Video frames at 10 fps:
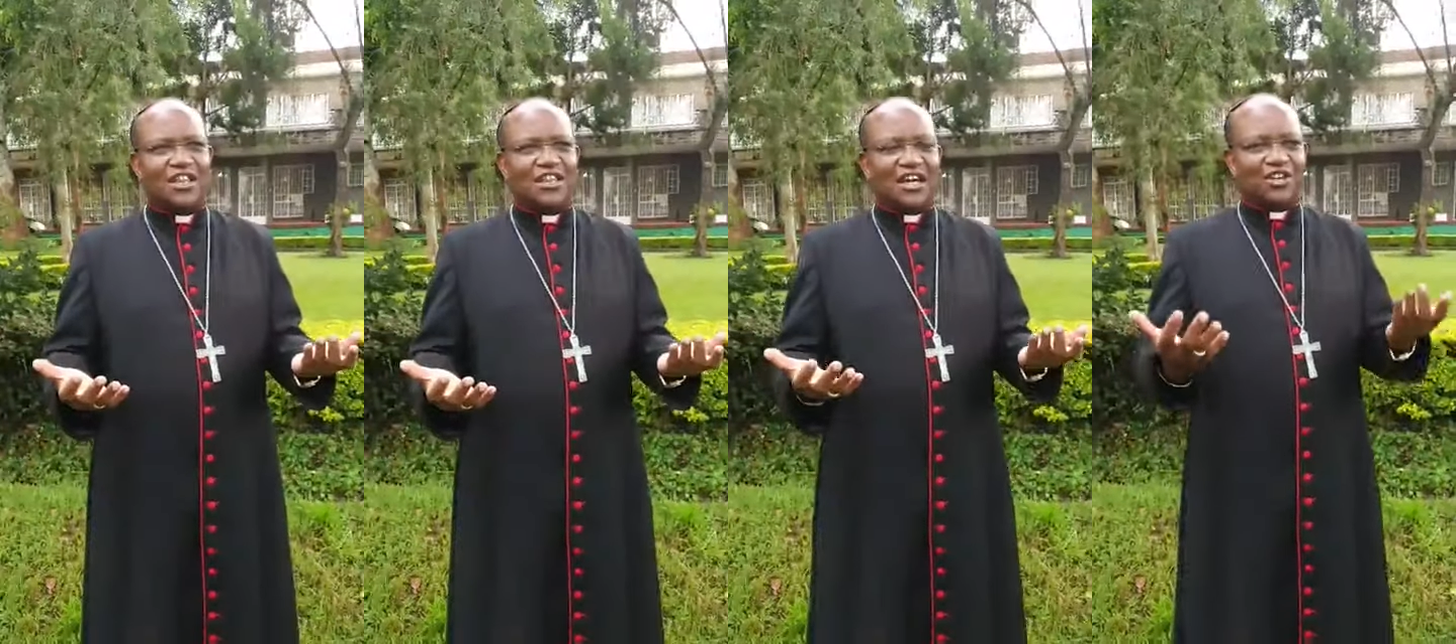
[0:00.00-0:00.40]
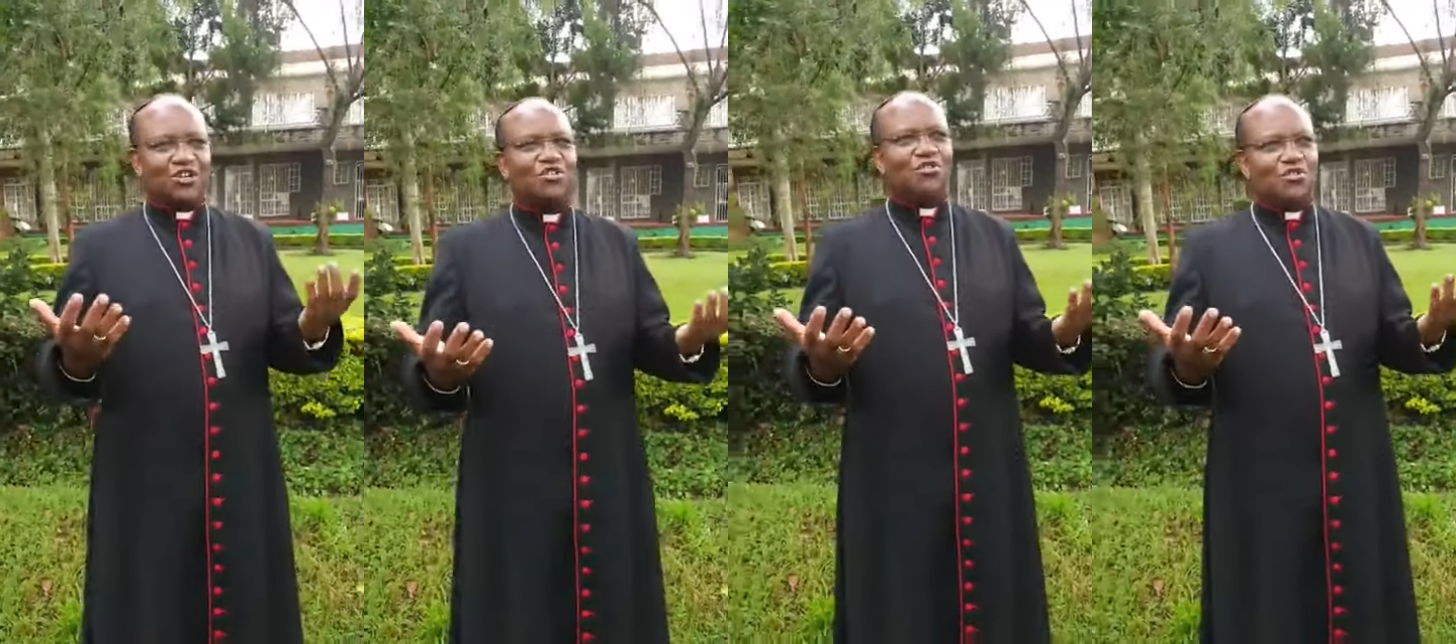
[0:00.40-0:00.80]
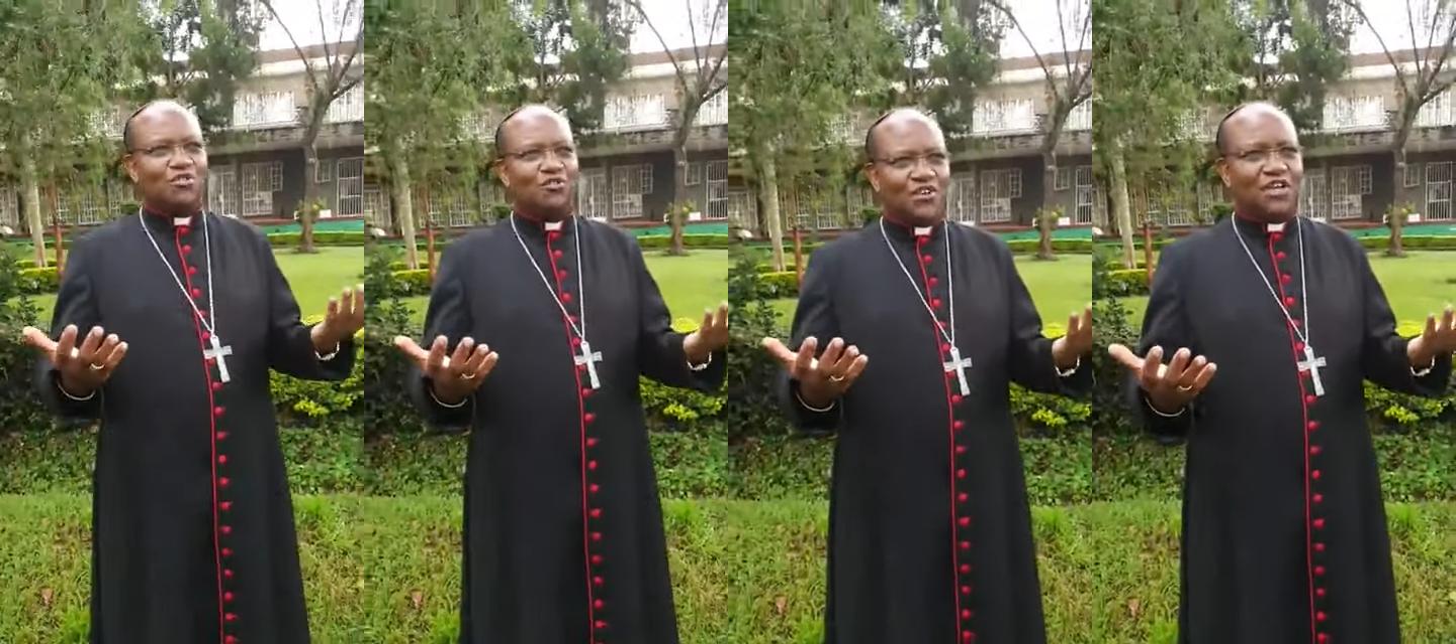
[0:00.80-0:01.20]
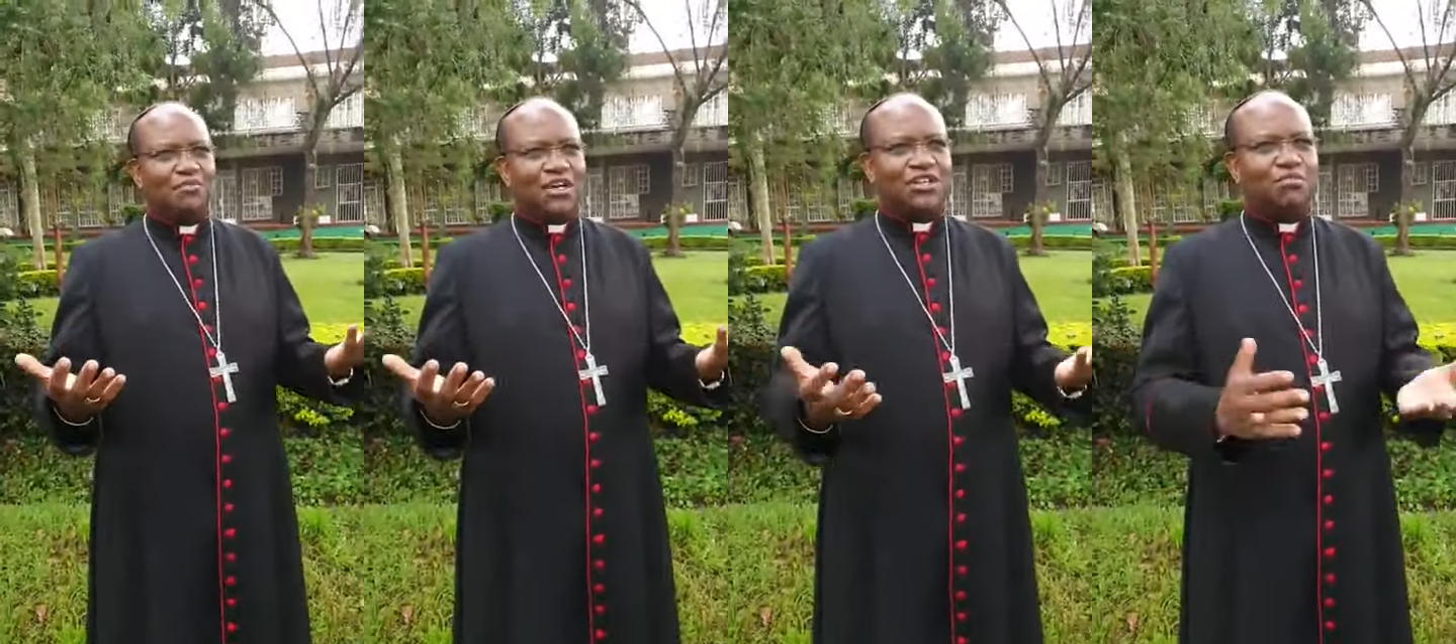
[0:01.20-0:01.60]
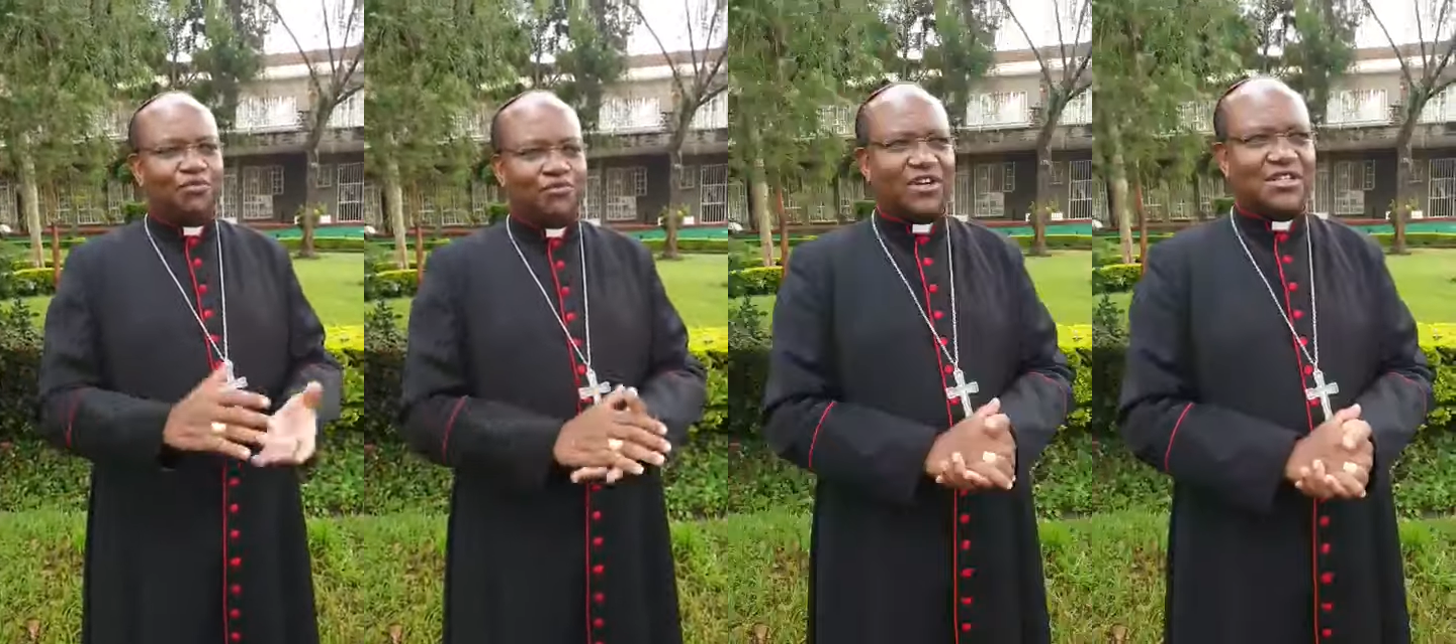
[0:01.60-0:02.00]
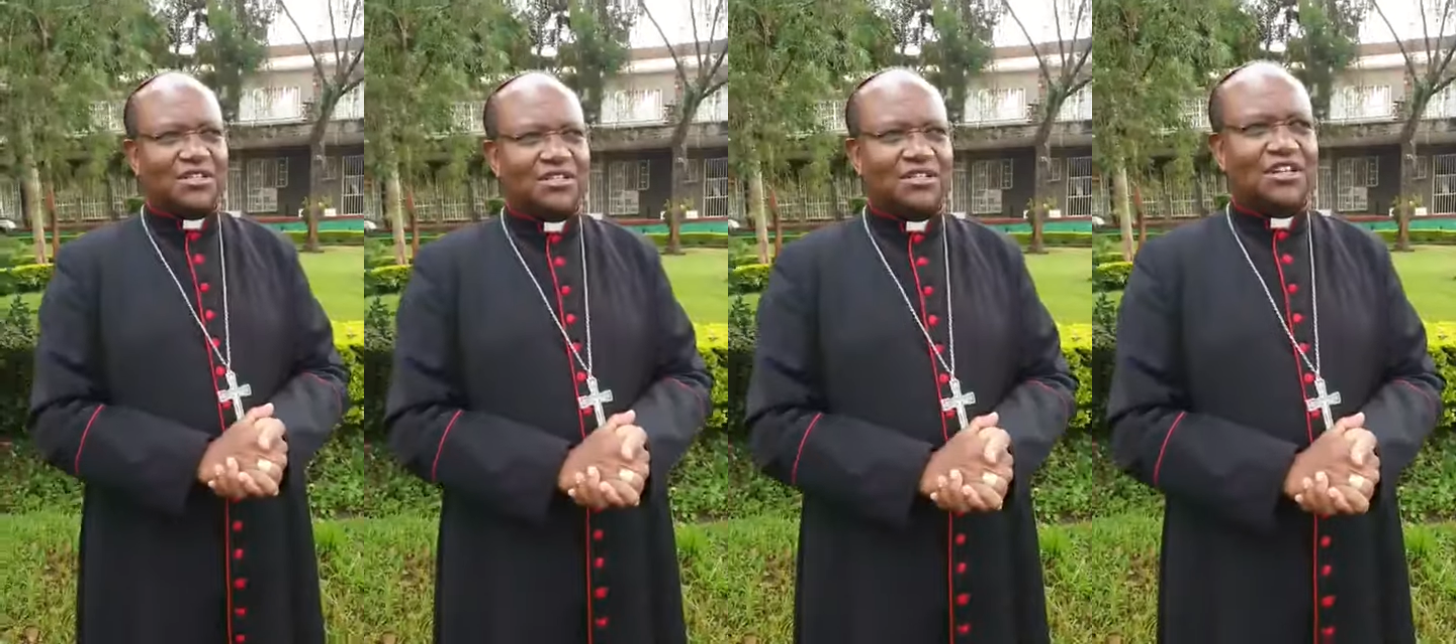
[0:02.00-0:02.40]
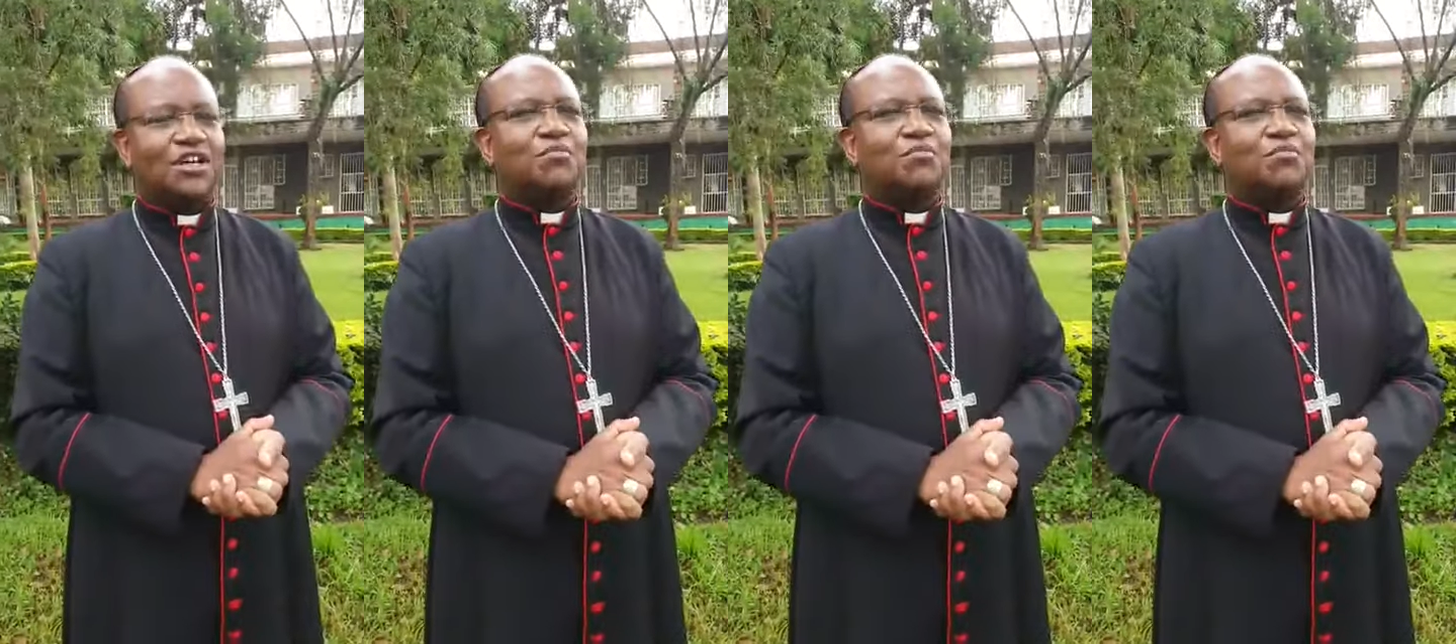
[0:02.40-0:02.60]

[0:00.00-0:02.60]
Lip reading: Thank you very much, Pope Francis.